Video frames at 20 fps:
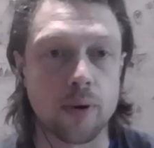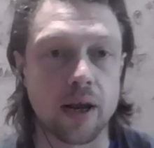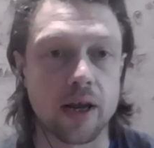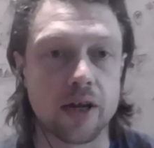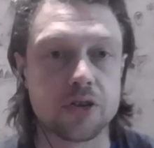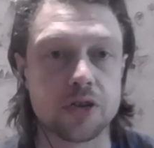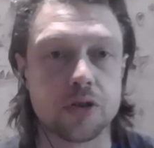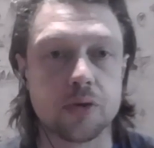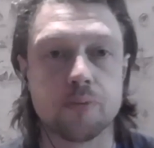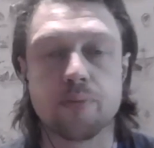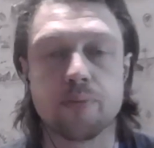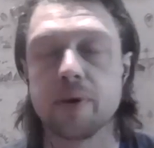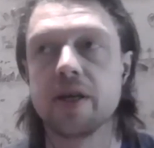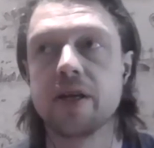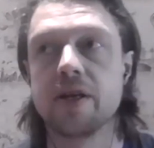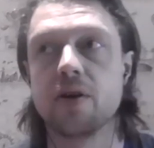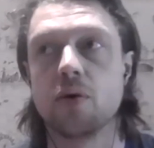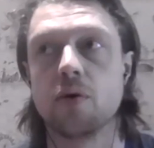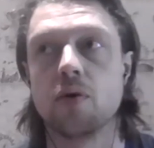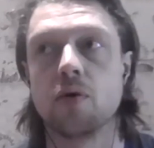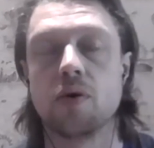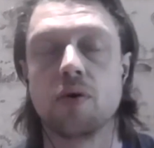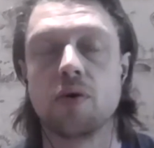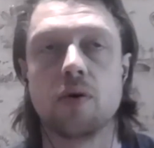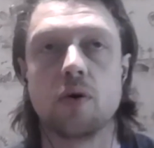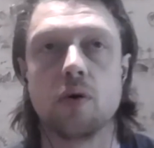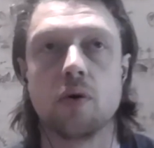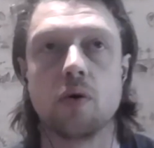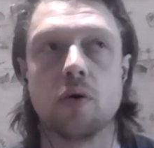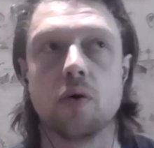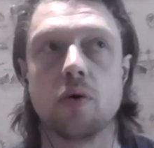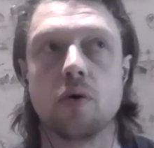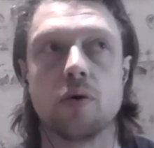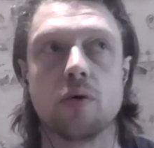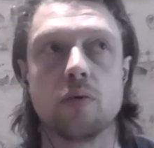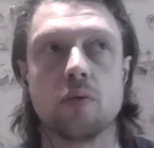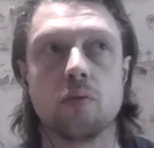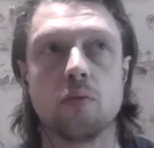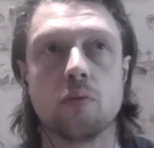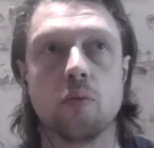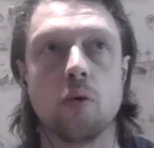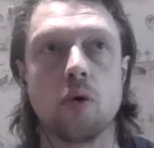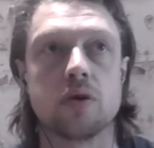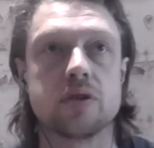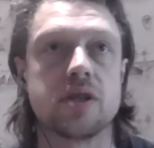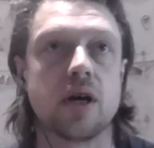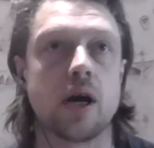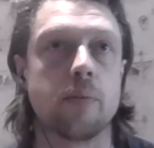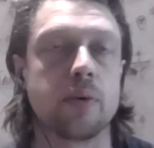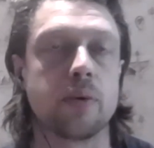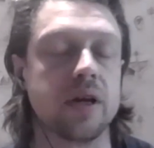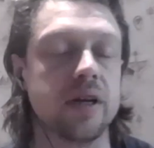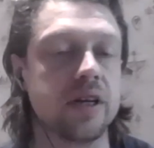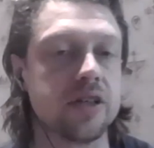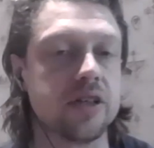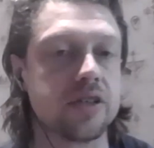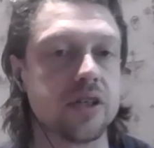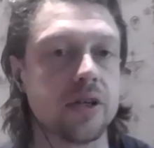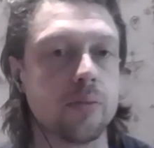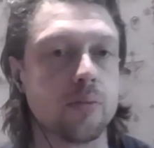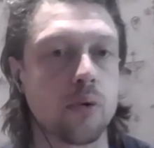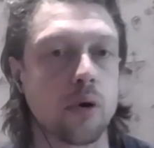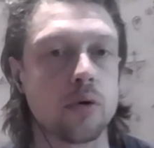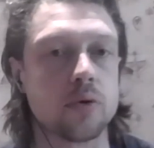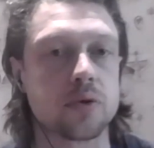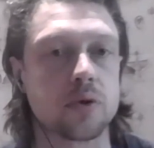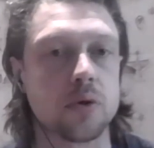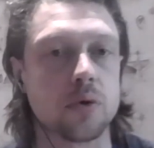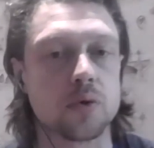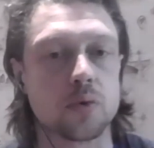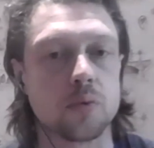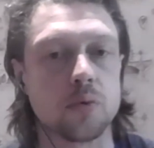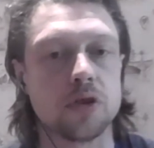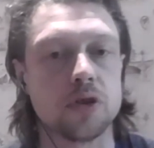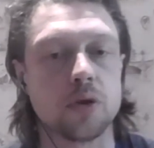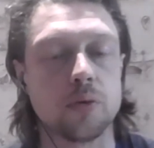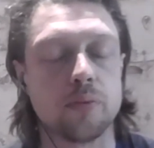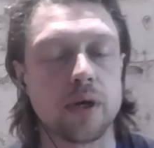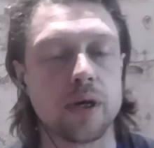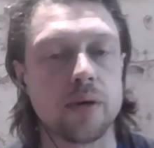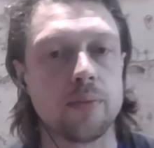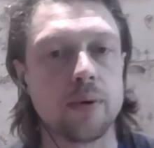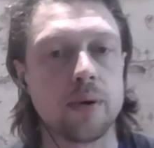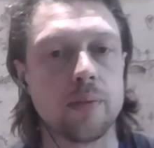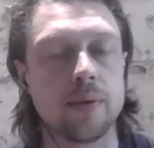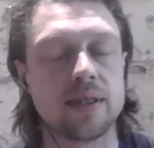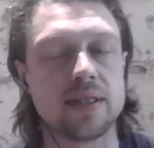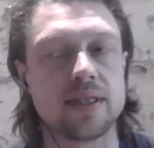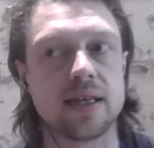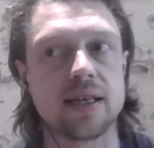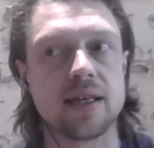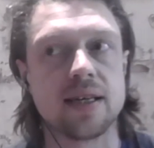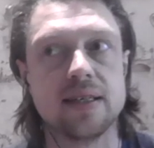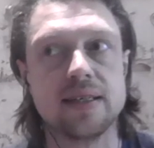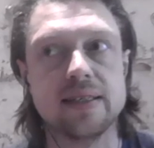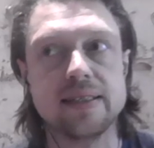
players should be, or what type of conditioning protocols we should be implementing.